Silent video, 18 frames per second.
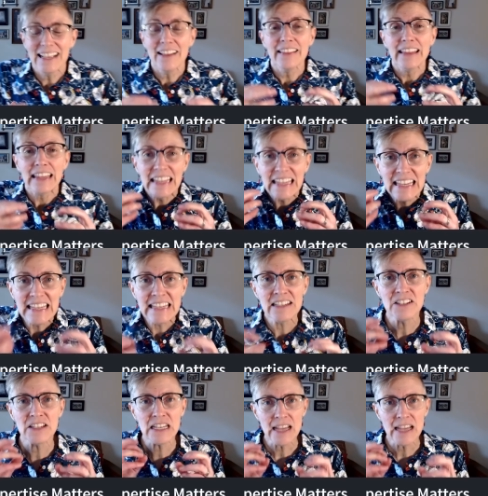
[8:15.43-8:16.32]

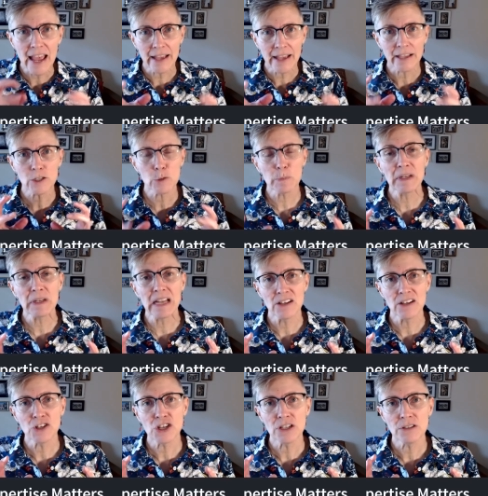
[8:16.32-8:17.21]
easy
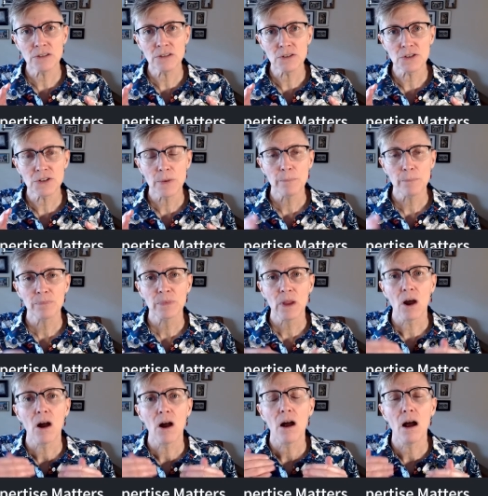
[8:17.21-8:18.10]
explanations
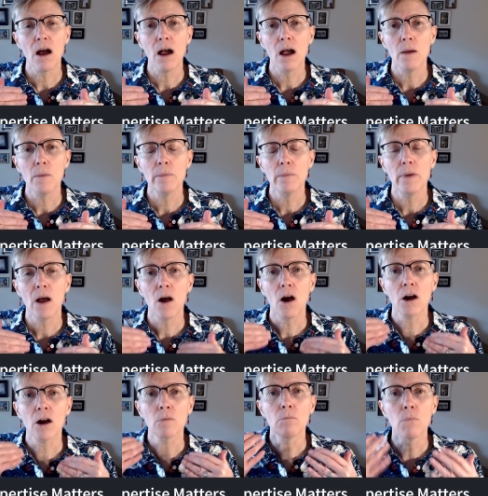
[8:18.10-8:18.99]
are
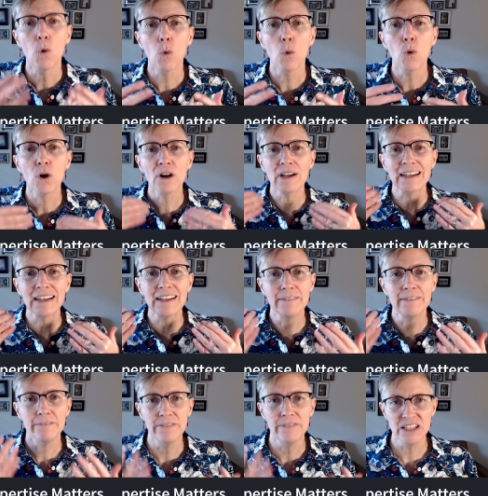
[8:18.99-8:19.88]
more
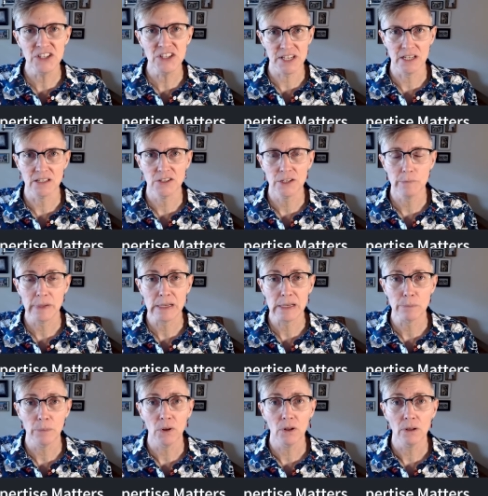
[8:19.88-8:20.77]
convincing to
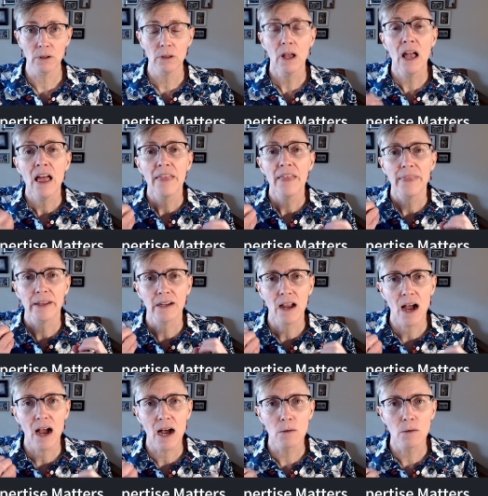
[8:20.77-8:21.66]
people than
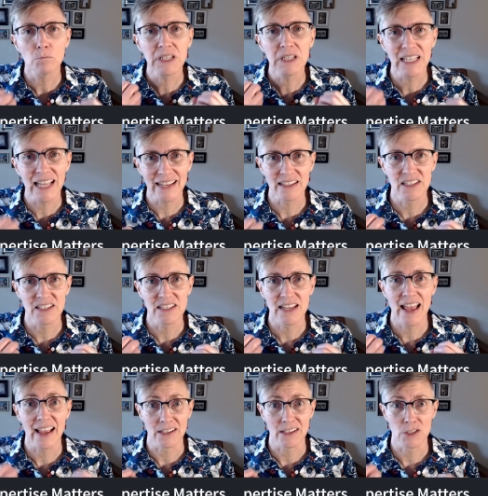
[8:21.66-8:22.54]
complex
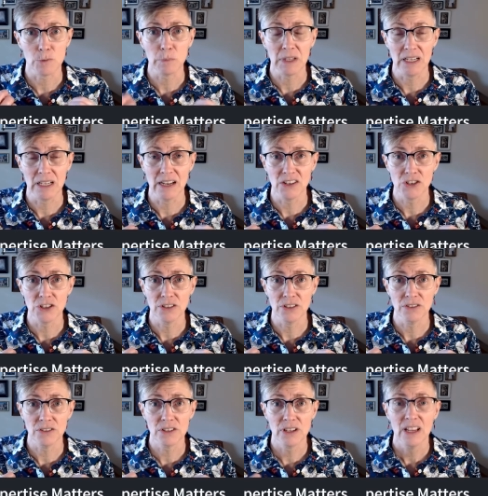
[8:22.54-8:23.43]
explanations.
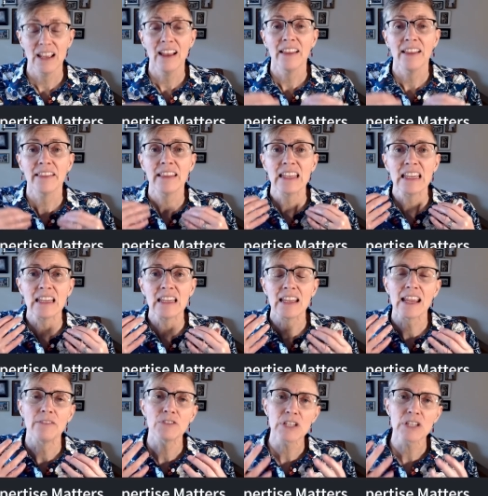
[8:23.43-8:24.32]
The, if
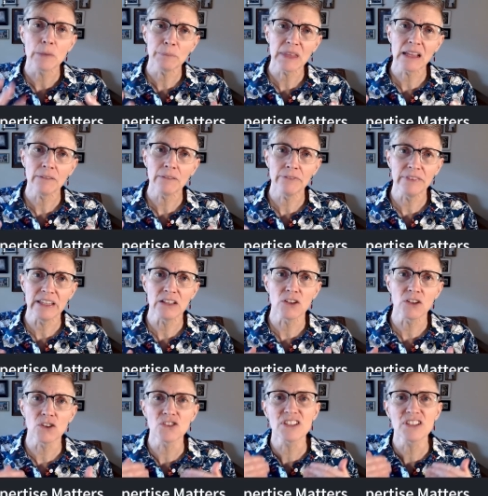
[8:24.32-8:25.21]
something
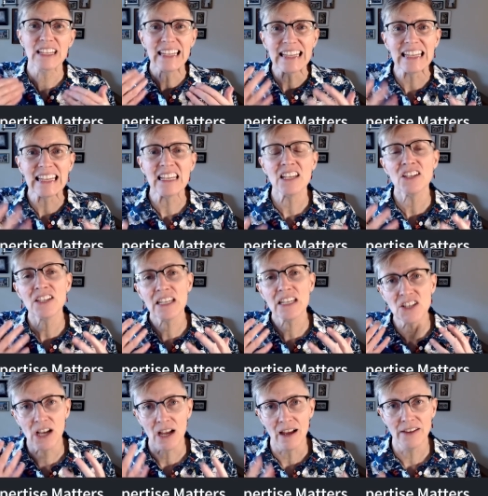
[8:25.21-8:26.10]
feels easy
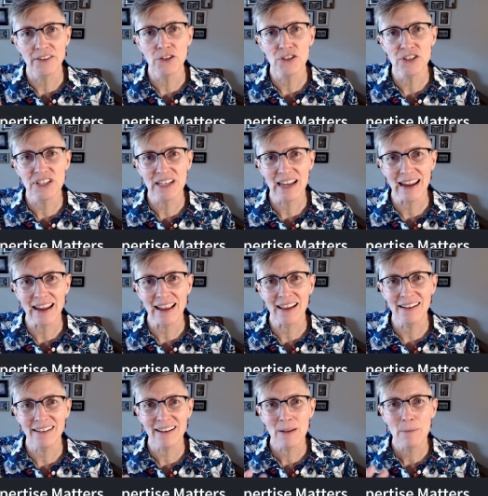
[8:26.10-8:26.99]
to
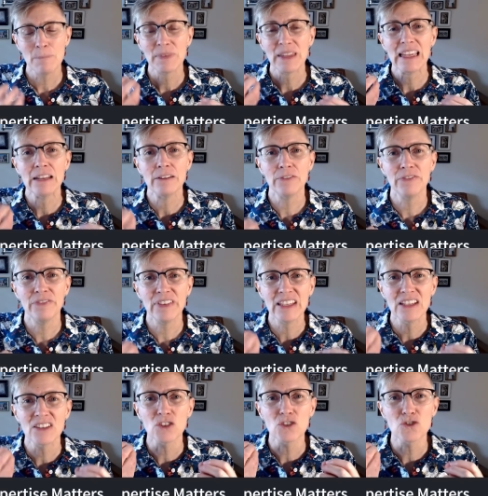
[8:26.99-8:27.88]
understand, it
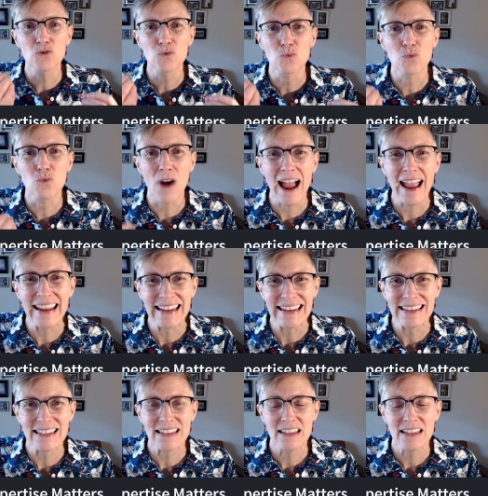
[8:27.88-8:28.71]
feels right.